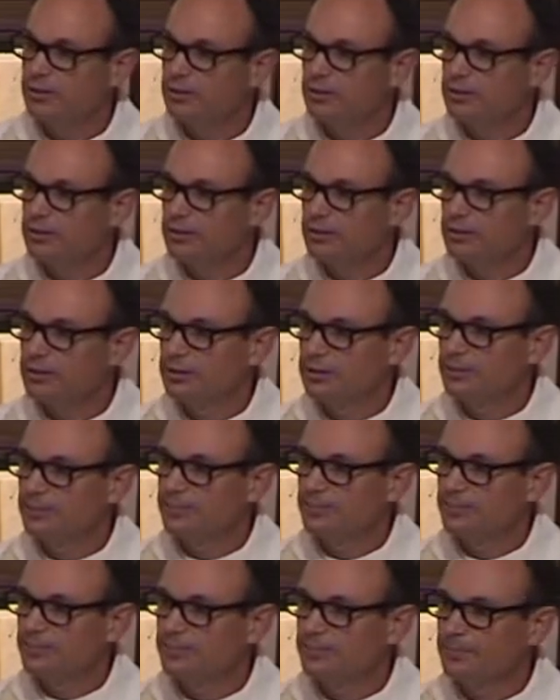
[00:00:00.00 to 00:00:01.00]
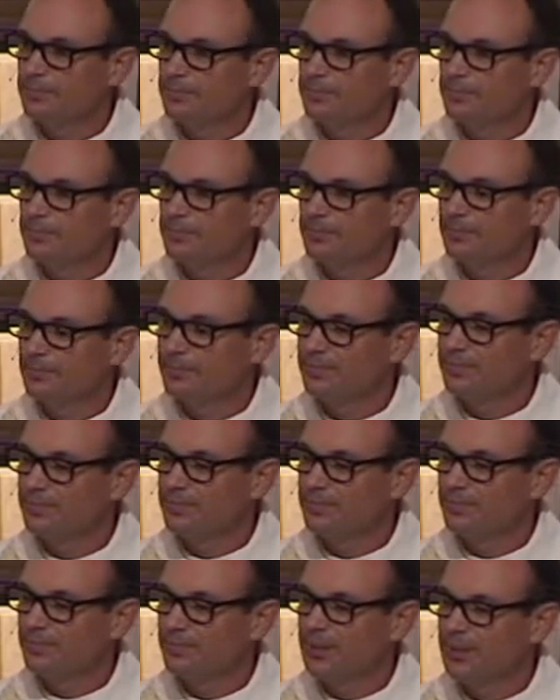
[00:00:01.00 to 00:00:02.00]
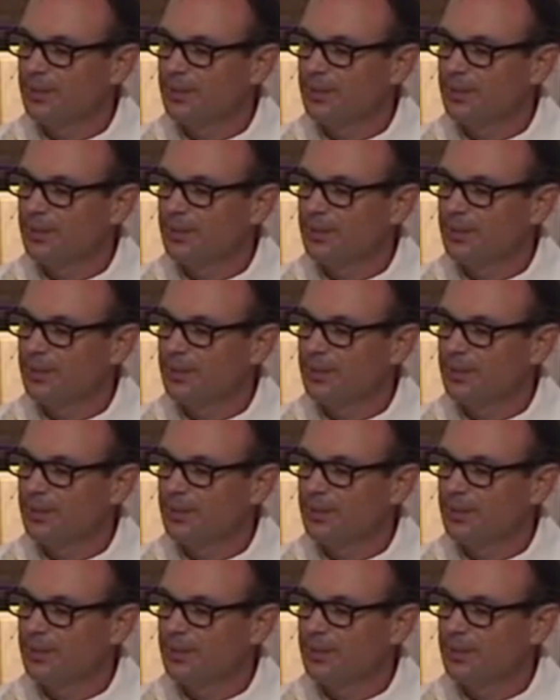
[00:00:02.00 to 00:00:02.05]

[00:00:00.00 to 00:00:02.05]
[no speech]